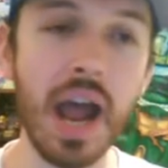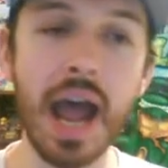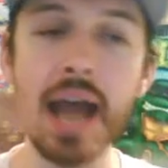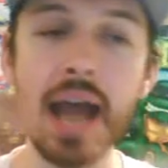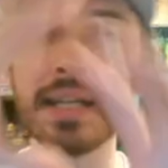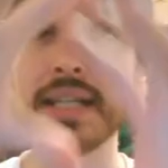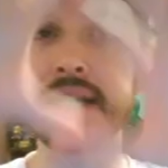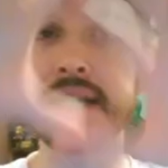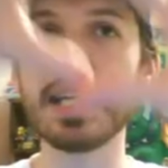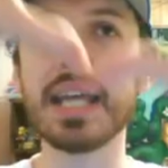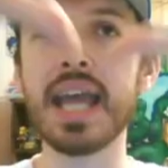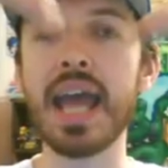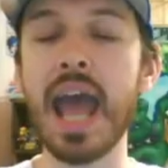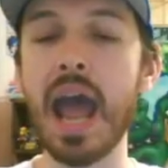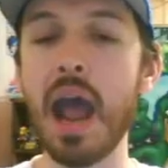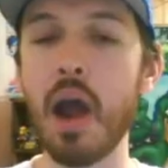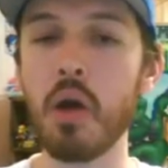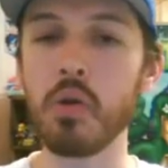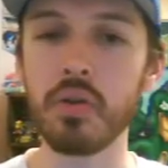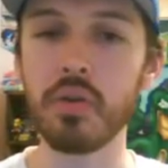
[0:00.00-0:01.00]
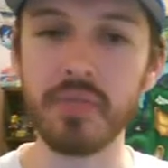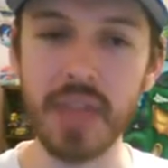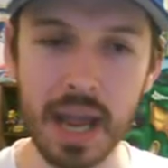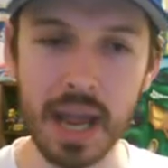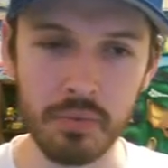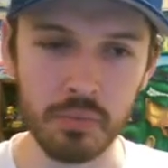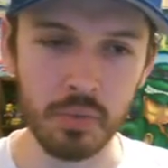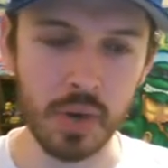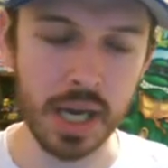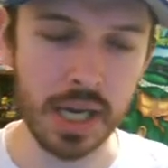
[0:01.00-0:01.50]
I need to get out of
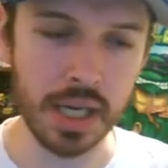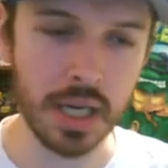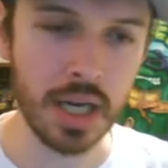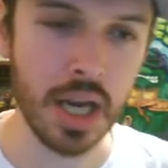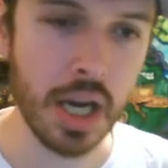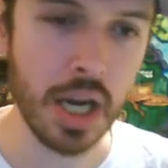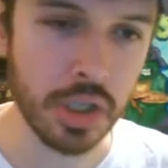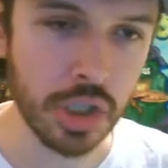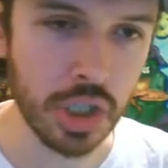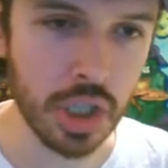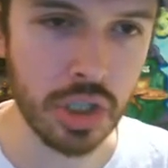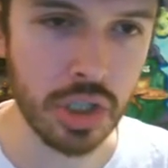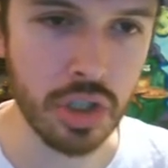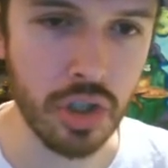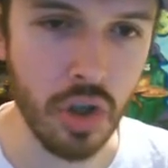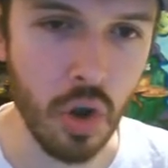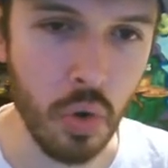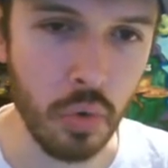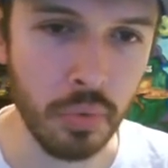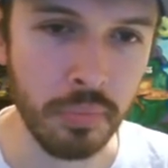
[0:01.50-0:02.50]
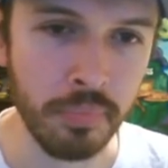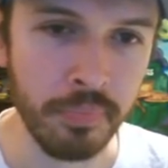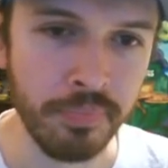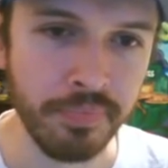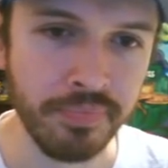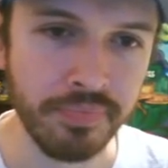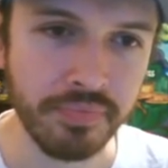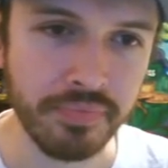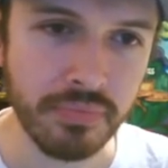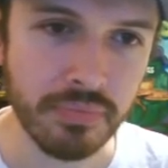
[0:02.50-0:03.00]
that radiation zone.
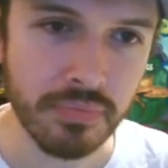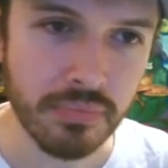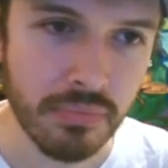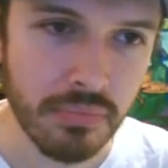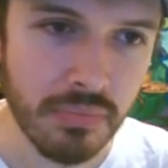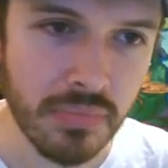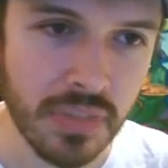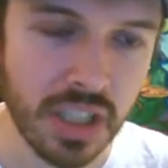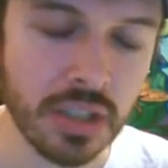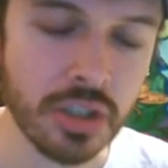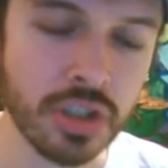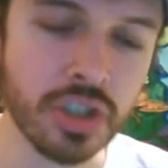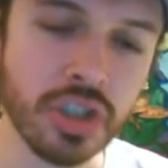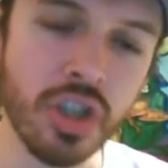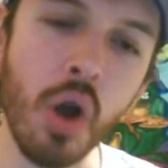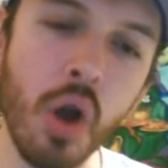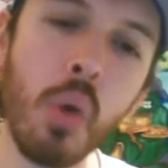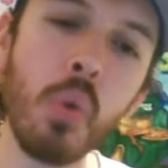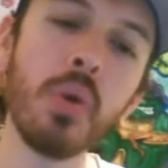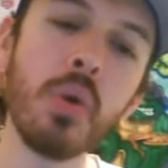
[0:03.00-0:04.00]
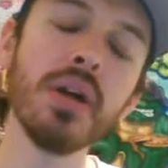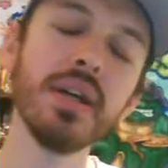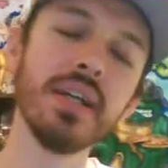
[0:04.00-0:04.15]
So,